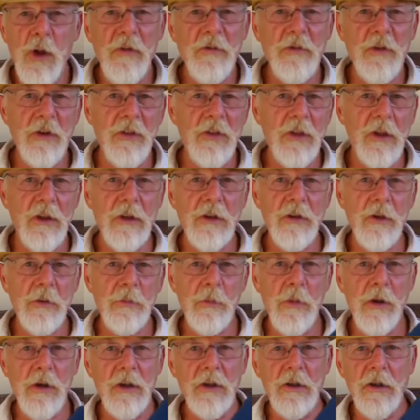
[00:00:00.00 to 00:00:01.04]
everything
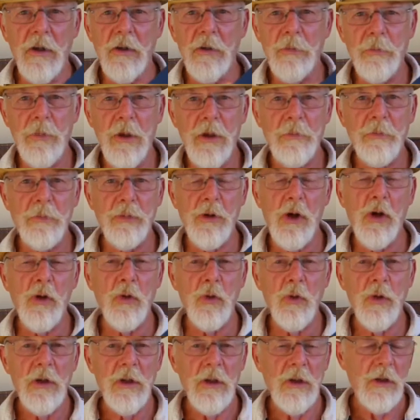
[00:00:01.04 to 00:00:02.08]
on my iPad
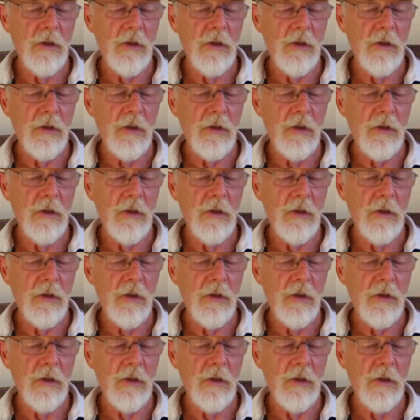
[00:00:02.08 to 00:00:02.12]
Pro.